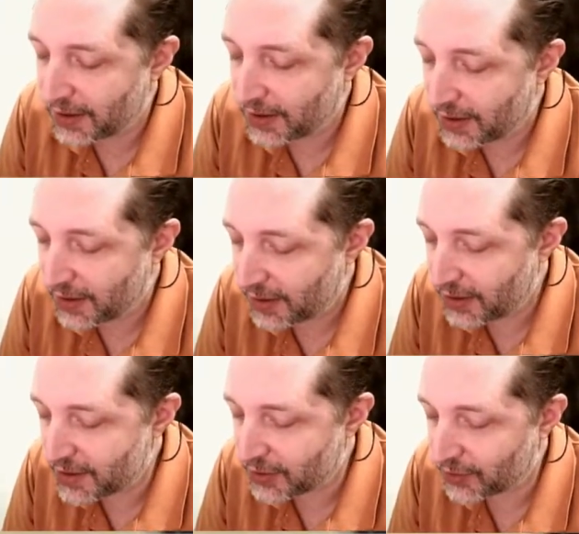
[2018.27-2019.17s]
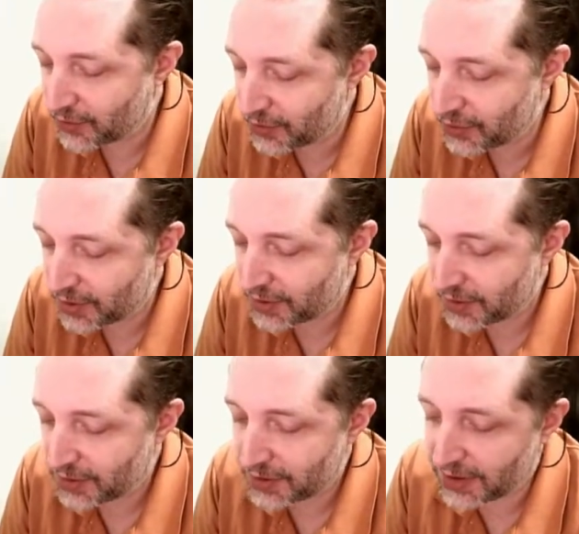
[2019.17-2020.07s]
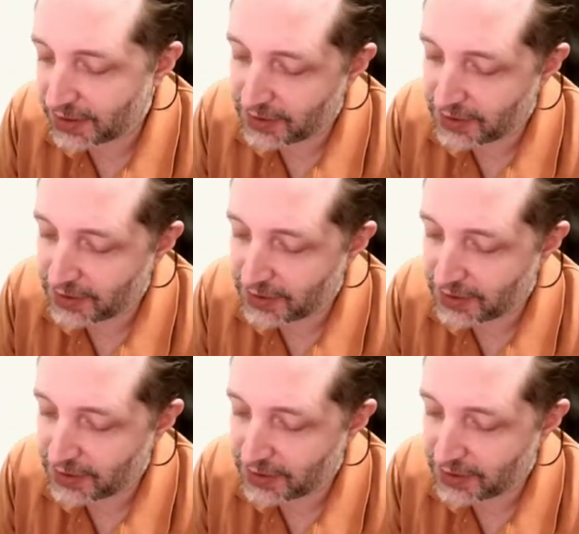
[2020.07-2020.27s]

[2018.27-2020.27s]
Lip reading: and that also have a decent